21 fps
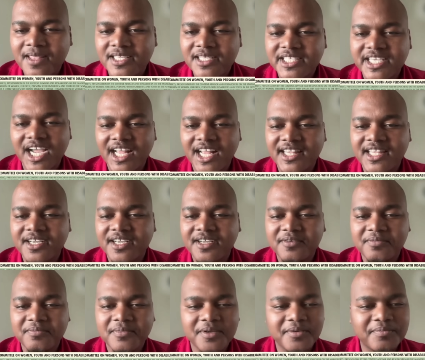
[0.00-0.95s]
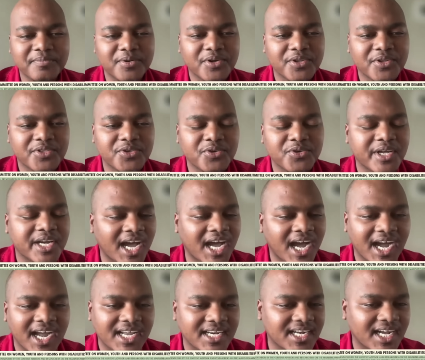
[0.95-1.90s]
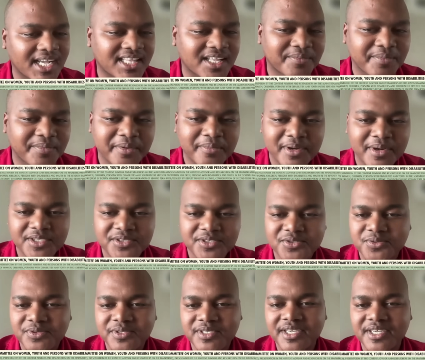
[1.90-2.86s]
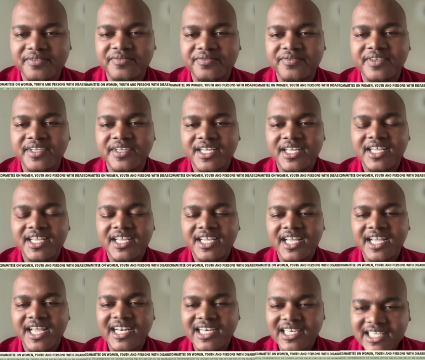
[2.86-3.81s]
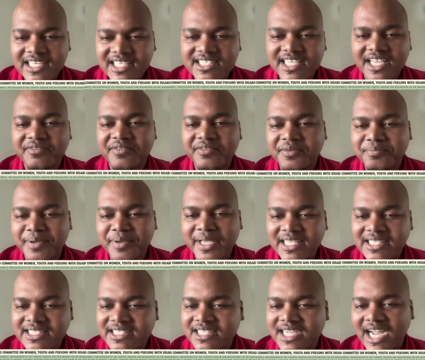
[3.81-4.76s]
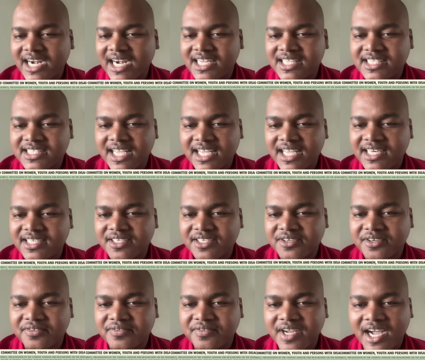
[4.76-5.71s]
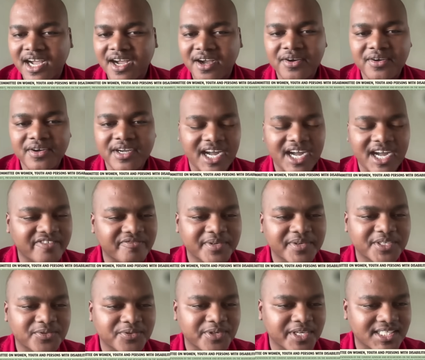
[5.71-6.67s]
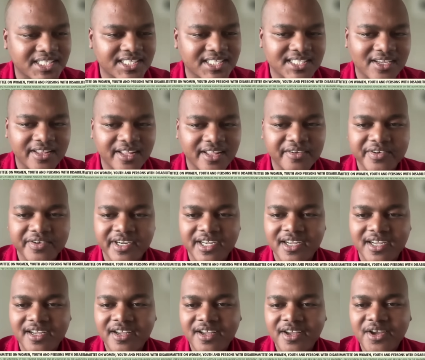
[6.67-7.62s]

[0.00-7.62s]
Chair, I think both you and I and other members would have at least have a basic understanding of how government works in South Africa.